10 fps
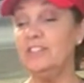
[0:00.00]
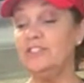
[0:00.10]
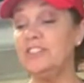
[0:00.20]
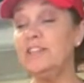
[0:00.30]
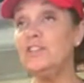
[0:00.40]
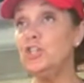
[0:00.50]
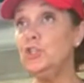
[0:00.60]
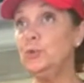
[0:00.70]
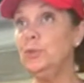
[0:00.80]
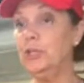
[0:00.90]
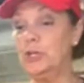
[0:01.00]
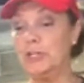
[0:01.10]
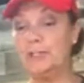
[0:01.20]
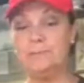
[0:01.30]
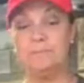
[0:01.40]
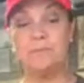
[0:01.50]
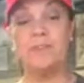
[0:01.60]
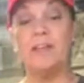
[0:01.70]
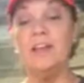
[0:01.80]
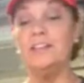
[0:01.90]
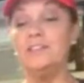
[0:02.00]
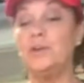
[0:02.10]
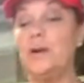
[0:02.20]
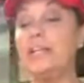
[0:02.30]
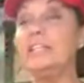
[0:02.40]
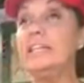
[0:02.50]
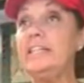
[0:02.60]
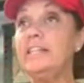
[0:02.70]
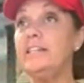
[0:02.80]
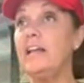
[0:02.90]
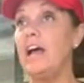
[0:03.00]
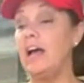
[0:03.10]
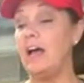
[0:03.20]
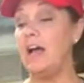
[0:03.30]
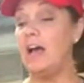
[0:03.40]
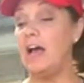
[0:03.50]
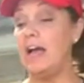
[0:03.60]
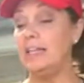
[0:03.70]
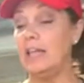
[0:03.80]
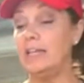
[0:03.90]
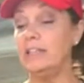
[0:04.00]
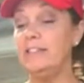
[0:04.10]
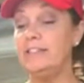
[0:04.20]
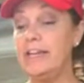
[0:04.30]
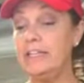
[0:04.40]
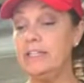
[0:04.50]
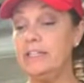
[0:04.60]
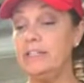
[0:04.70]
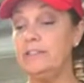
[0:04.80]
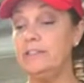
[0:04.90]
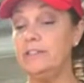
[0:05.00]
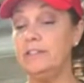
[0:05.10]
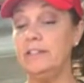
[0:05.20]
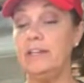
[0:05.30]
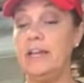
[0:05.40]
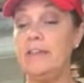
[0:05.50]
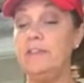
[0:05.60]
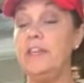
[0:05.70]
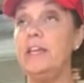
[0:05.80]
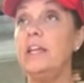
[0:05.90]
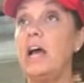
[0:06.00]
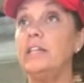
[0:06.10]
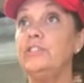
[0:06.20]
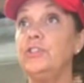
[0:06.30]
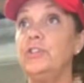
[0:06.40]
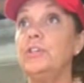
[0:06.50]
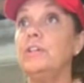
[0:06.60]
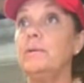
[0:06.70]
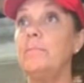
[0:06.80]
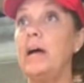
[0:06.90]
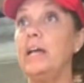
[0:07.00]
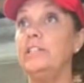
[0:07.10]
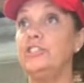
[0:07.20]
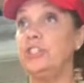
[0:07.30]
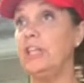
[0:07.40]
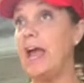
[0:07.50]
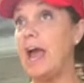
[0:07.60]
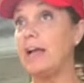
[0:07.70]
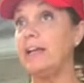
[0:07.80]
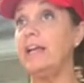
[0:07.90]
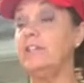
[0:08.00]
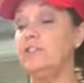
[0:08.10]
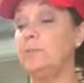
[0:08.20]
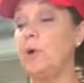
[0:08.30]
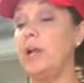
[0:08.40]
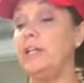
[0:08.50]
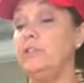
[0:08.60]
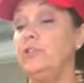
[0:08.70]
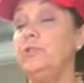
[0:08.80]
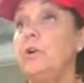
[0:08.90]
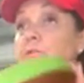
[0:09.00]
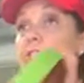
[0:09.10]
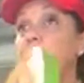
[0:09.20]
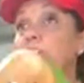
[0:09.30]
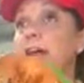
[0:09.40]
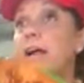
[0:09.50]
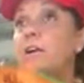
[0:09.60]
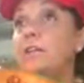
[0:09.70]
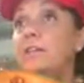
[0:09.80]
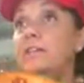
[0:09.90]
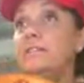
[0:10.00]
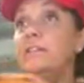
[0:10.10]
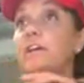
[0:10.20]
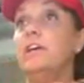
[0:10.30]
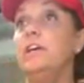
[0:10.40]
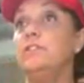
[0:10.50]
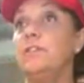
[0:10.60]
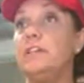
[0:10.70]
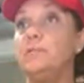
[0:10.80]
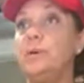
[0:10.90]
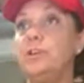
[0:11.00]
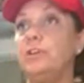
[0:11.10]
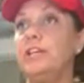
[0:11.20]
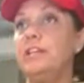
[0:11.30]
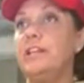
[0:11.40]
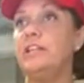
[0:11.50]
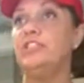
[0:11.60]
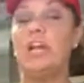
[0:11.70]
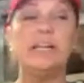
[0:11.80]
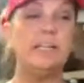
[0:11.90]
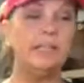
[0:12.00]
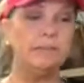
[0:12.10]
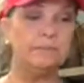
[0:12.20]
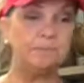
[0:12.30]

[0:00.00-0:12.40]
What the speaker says: just give it a new look. So I cleaned it, I lightly sanded it, and then I took my shellac and sprayed 2 coats of shellac on this. So that's where you're getting that shiny